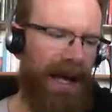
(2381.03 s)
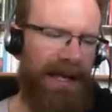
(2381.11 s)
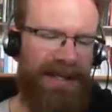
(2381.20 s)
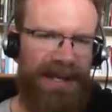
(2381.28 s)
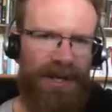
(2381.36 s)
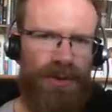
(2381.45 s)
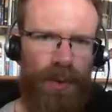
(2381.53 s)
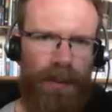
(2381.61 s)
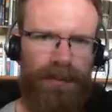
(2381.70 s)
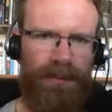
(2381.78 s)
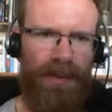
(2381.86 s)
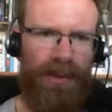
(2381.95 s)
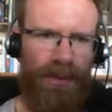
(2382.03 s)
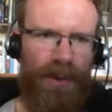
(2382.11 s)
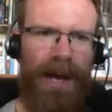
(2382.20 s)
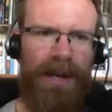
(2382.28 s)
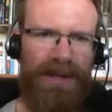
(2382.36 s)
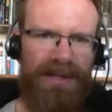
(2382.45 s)
a sexual
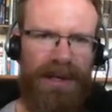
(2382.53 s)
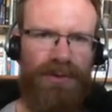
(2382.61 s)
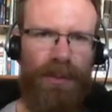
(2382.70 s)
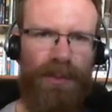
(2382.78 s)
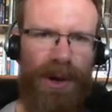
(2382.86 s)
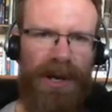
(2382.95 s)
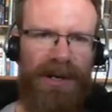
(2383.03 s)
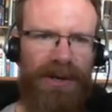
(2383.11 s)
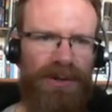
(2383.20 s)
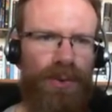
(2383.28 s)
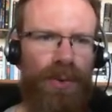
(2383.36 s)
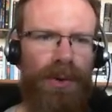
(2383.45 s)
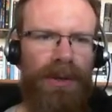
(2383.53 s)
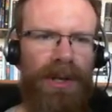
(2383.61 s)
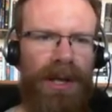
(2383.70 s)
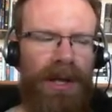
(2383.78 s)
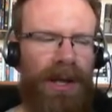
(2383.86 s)
threat, a sexual predator toward